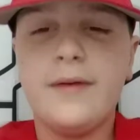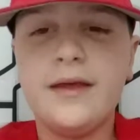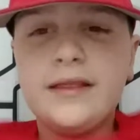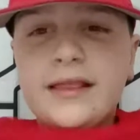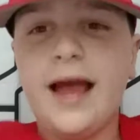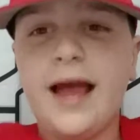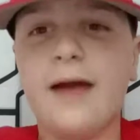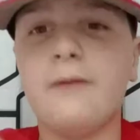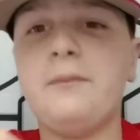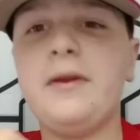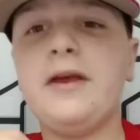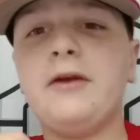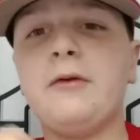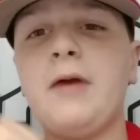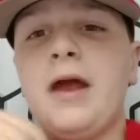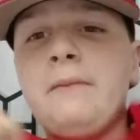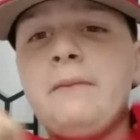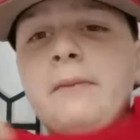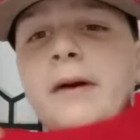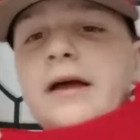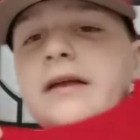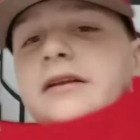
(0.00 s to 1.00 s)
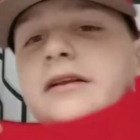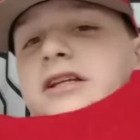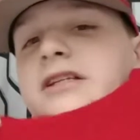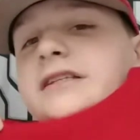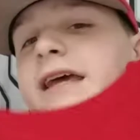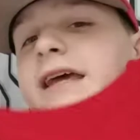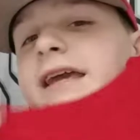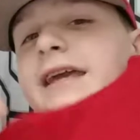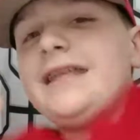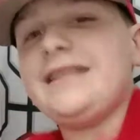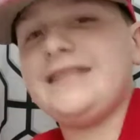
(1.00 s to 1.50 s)
Hit that big red button,
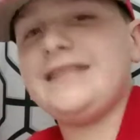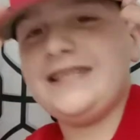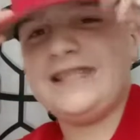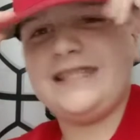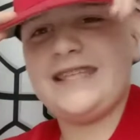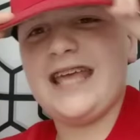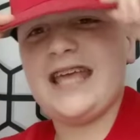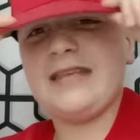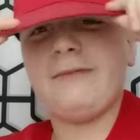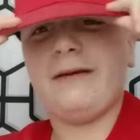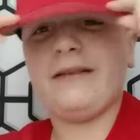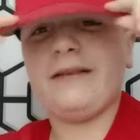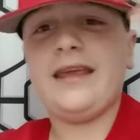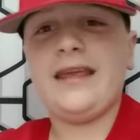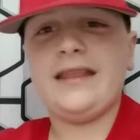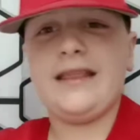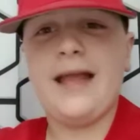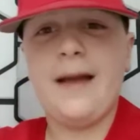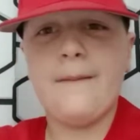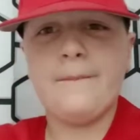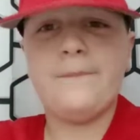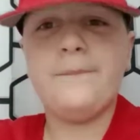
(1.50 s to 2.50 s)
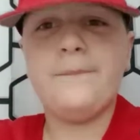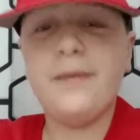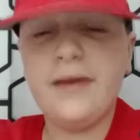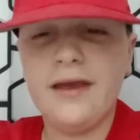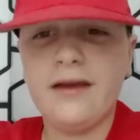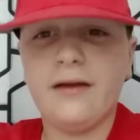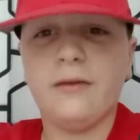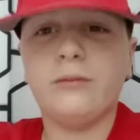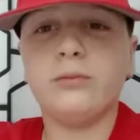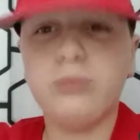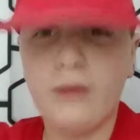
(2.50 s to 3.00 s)
just like NC State's about to hit that
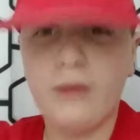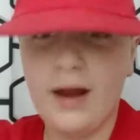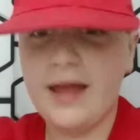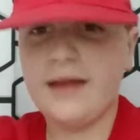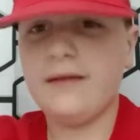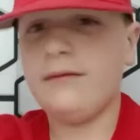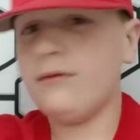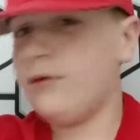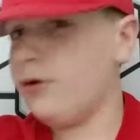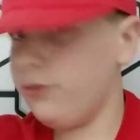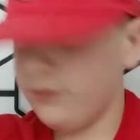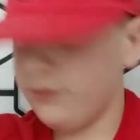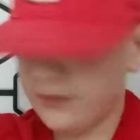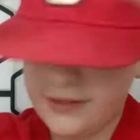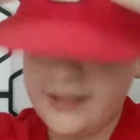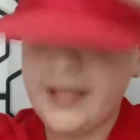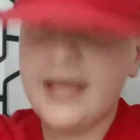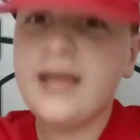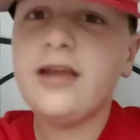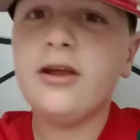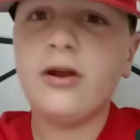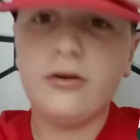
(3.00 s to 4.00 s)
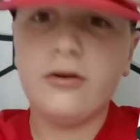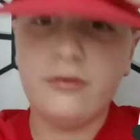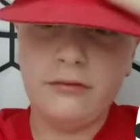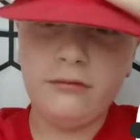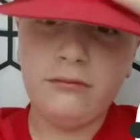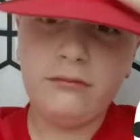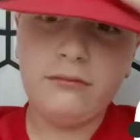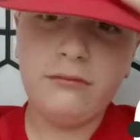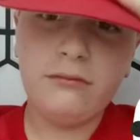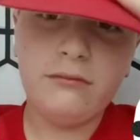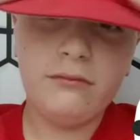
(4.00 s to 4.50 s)
big red dingard.
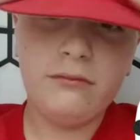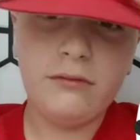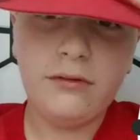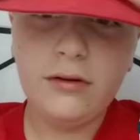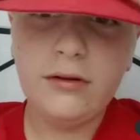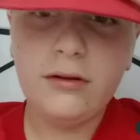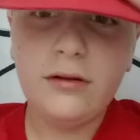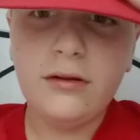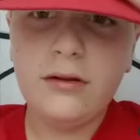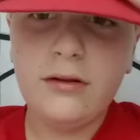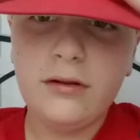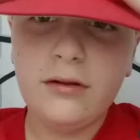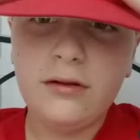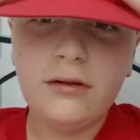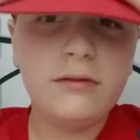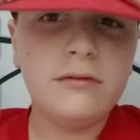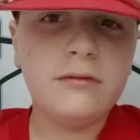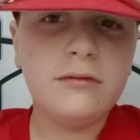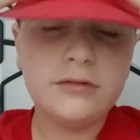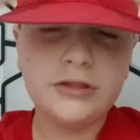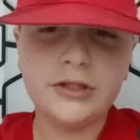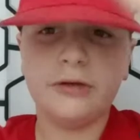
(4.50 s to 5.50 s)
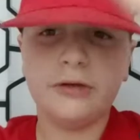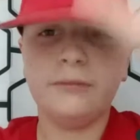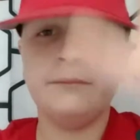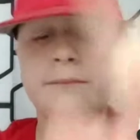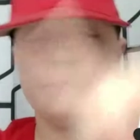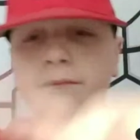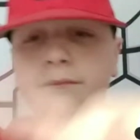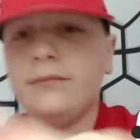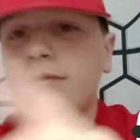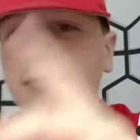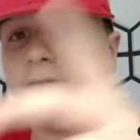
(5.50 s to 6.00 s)
Sure,
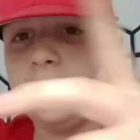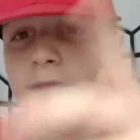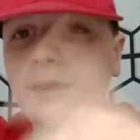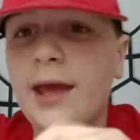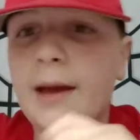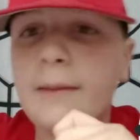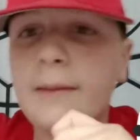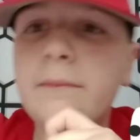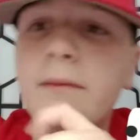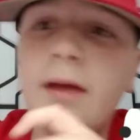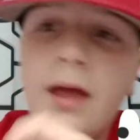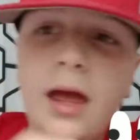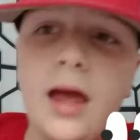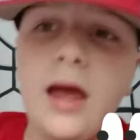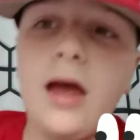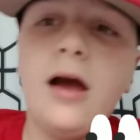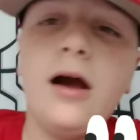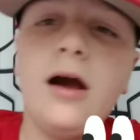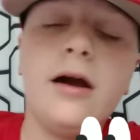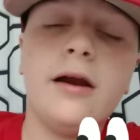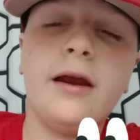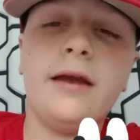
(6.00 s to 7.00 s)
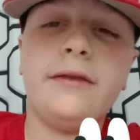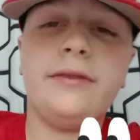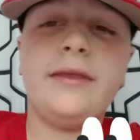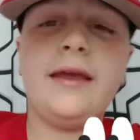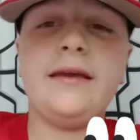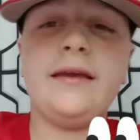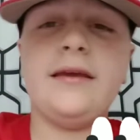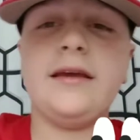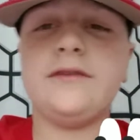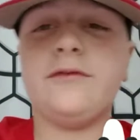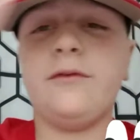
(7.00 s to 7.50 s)
yeah. Alright,
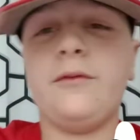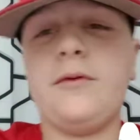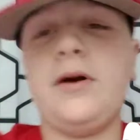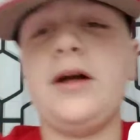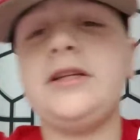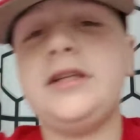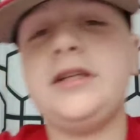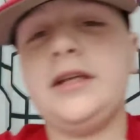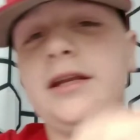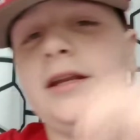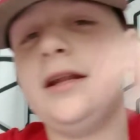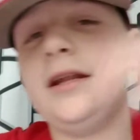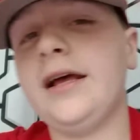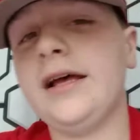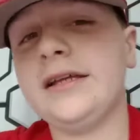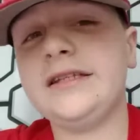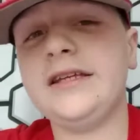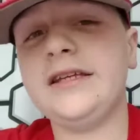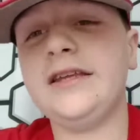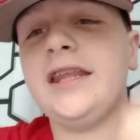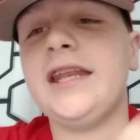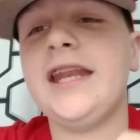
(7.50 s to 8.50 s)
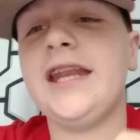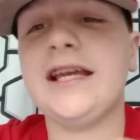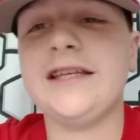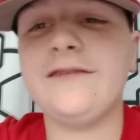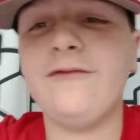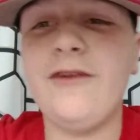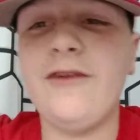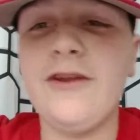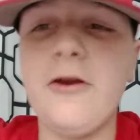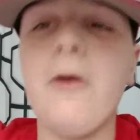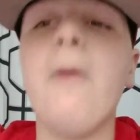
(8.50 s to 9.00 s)
thank you guys for watching. I'll see you in the next
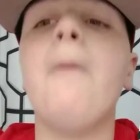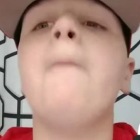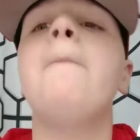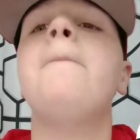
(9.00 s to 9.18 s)
video.